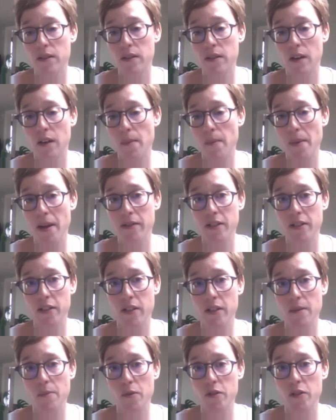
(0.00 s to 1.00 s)
direct message
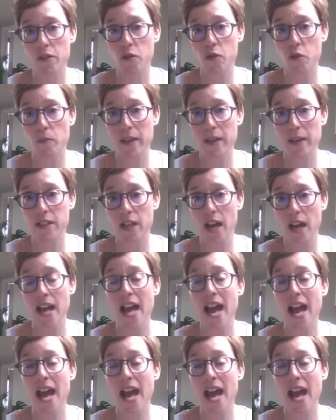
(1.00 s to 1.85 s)
them on social media?